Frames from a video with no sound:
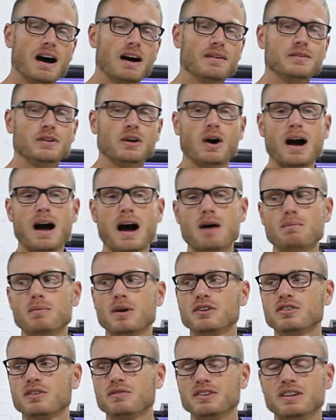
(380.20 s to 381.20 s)
You know, how
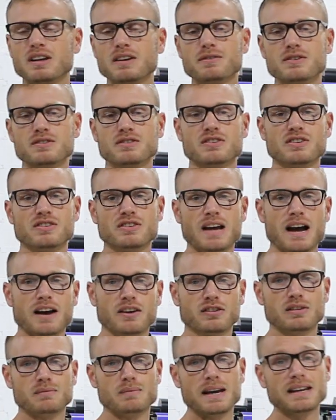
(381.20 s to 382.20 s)
much of a difference does this
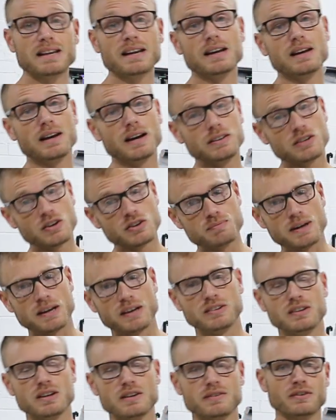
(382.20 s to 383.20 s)
actually make? It does make
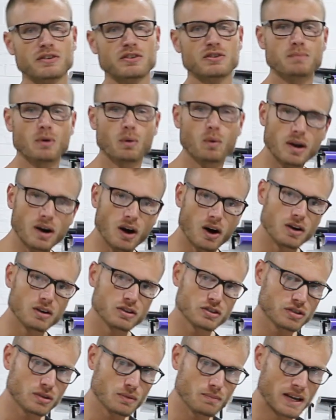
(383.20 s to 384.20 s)
a difference. But what
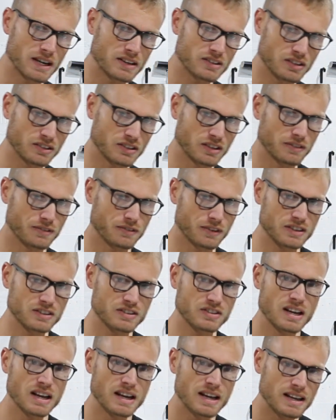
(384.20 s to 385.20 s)
also makes a
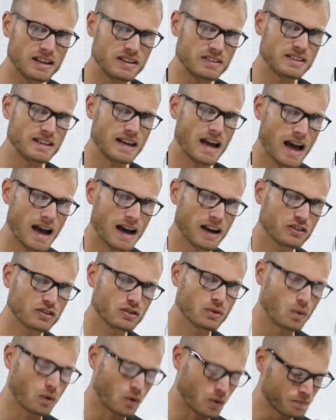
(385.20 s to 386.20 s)
difference is the
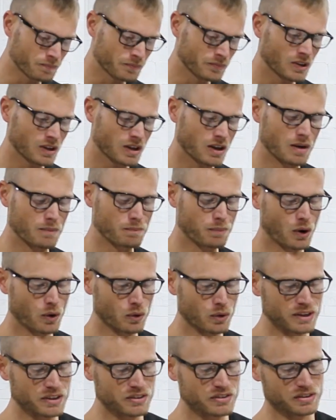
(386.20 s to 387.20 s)
actual
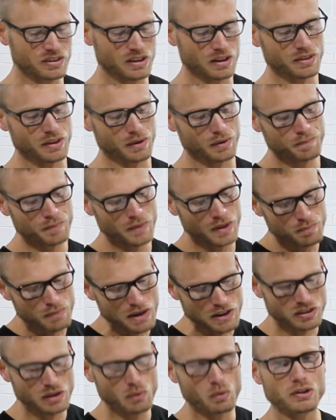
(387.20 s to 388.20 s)
components,
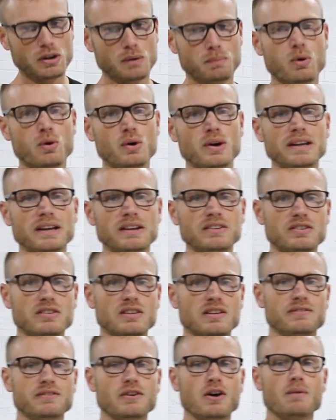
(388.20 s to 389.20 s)
basically what they're putting into
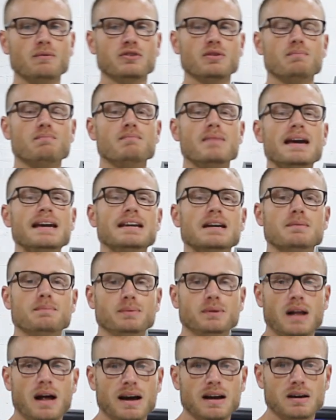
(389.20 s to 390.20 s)
the film to make it
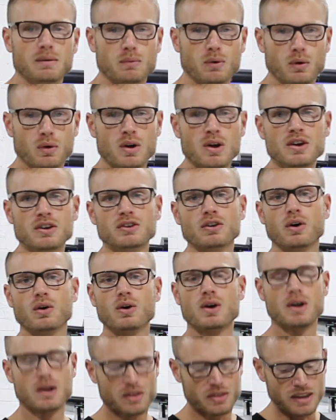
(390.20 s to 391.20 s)
pliable. You know,
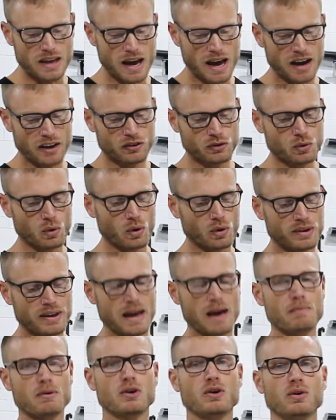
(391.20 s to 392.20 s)
the actual
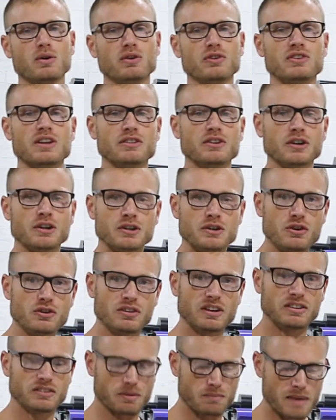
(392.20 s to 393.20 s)
chemicals that they're
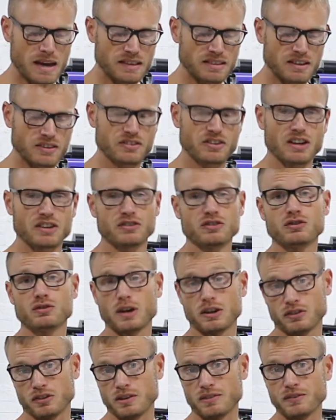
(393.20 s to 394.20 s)
using to make this a
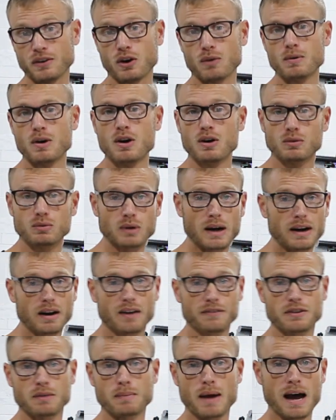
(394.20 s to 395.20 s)
stretchy film right
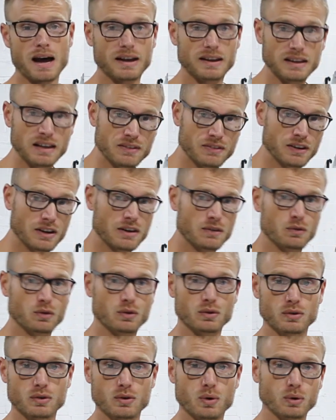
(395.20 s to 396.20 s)
off the bat, even
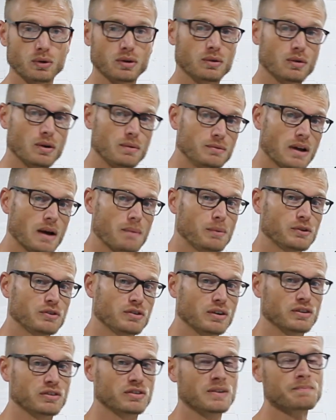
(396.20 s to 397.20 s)
in cooler room
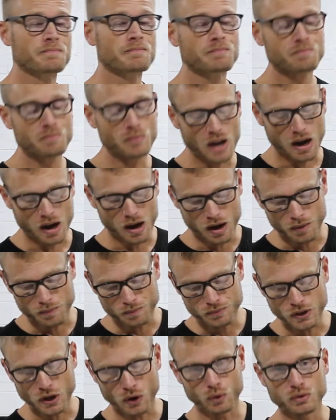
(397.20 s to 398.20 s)
temperatures.
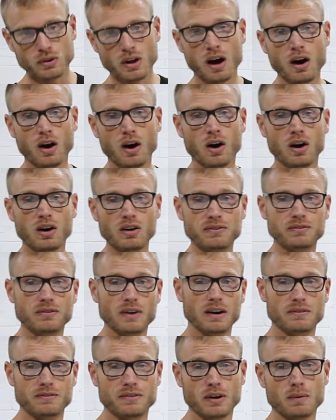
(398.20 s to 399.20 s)
You know, not all
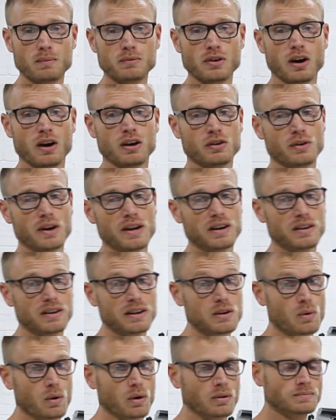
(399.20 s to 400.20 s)
films are created
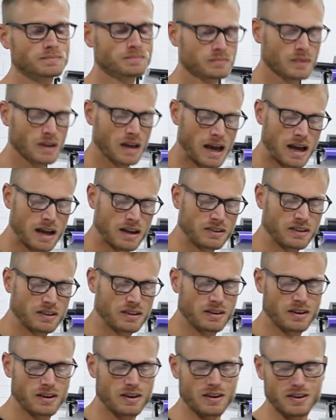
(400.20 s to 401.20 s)
equal,
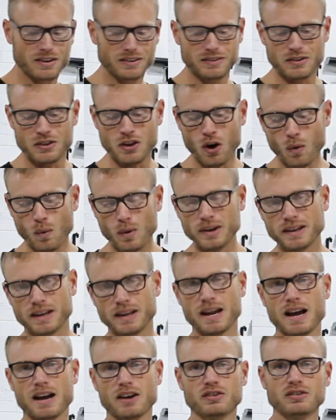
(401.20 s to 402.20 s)
and no one
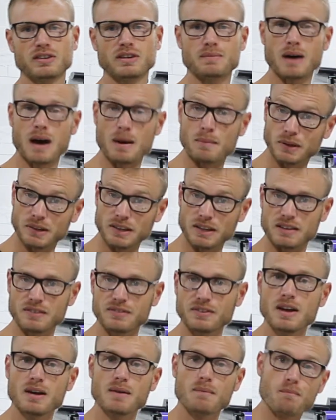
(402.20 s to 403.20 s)
can actually, I
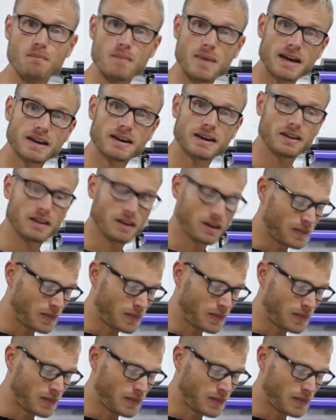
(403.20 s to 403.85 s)
believe, make